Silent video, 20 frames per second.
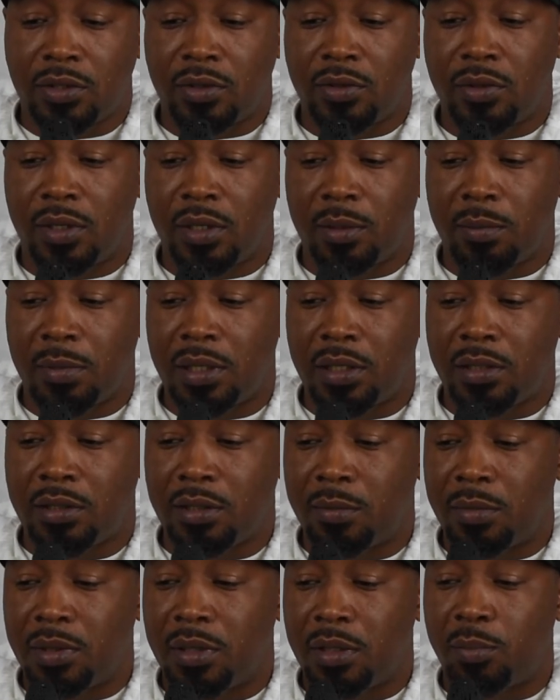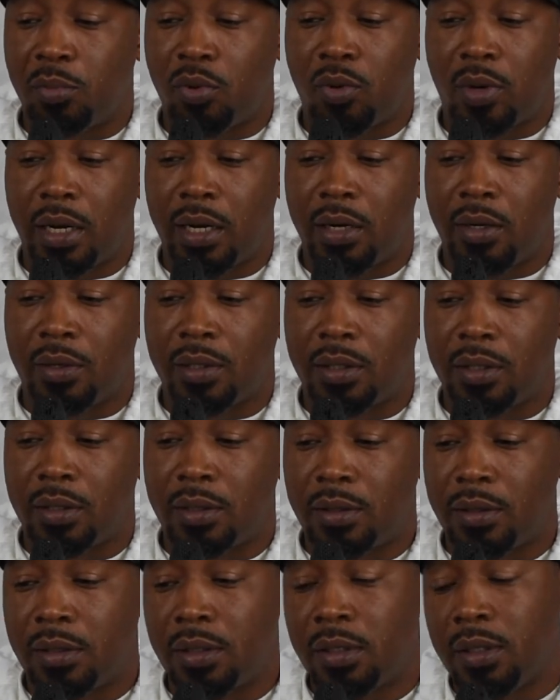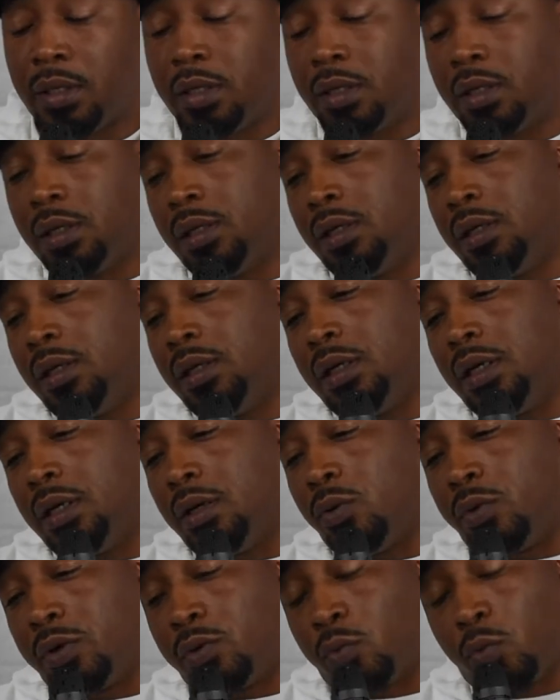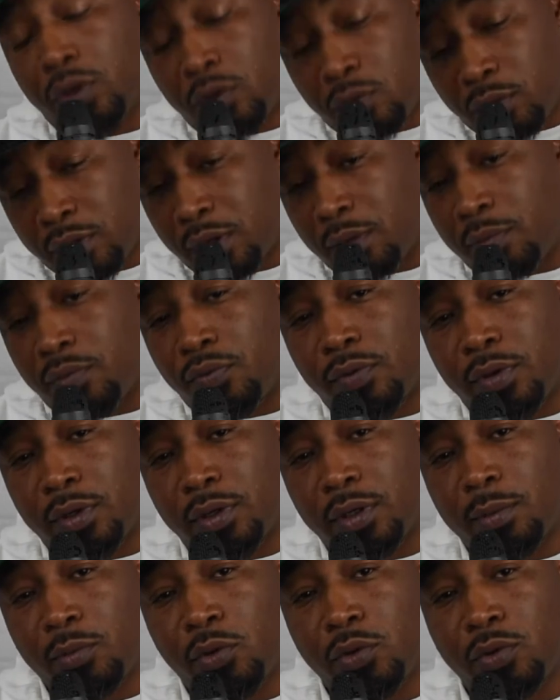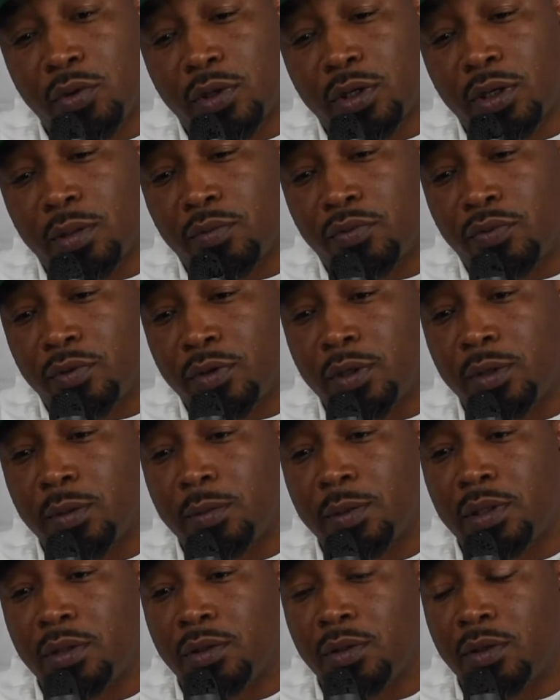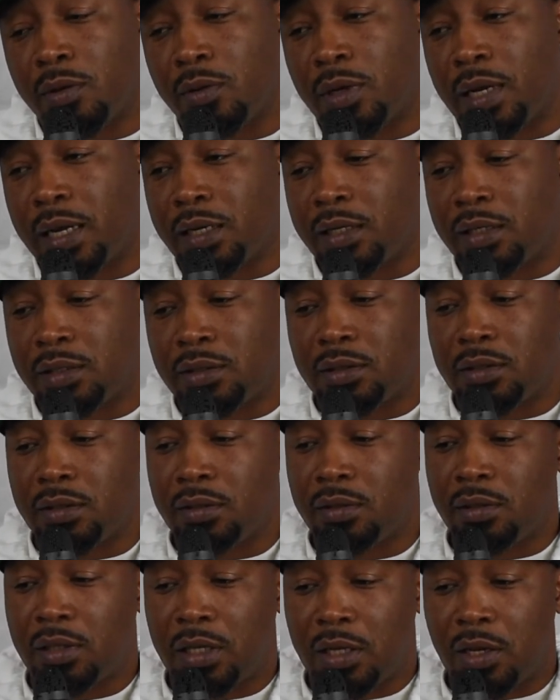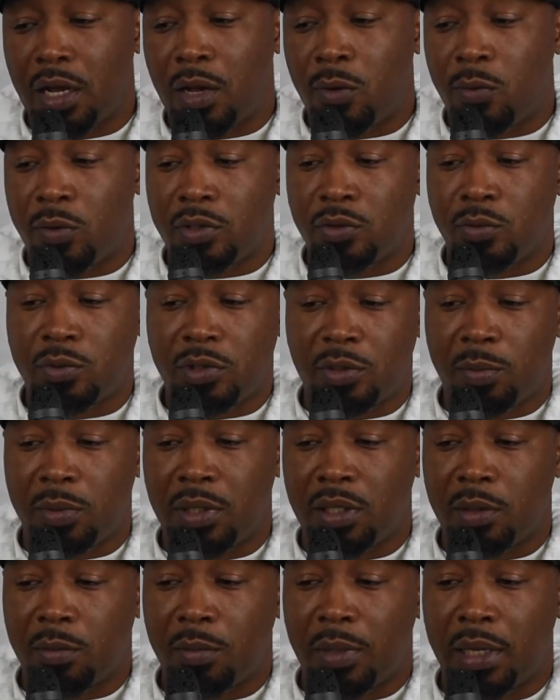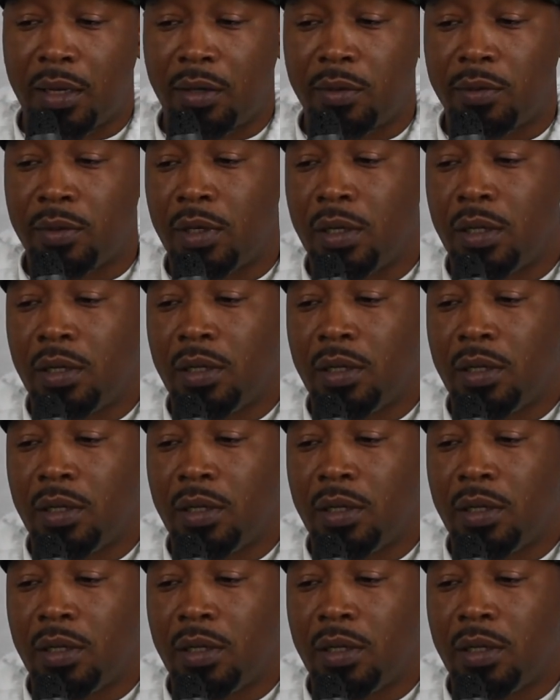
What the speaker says: You know what I mean, to be proud and where you come from, who you come from, and like he always would speak about